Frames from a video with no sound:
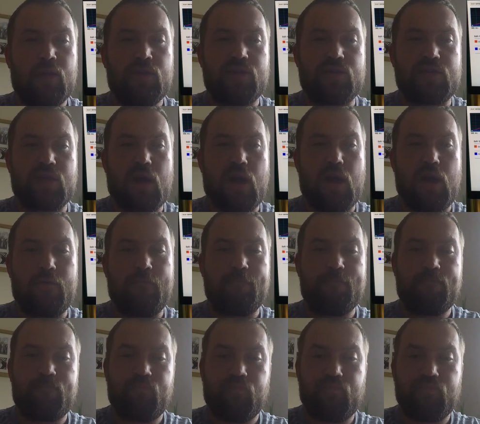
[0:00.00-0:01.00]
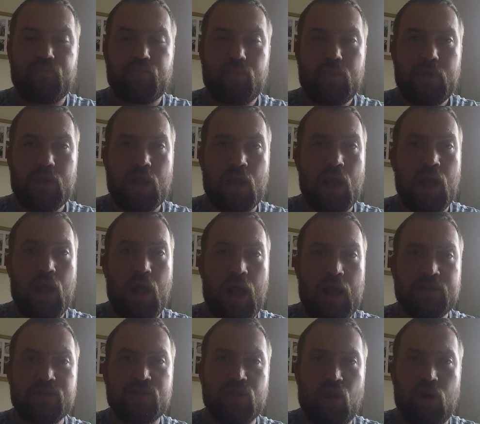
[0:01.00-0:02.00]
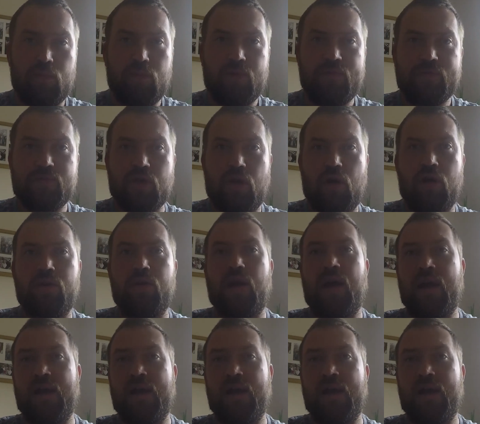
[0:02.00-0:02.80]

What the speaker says: So as time moves on,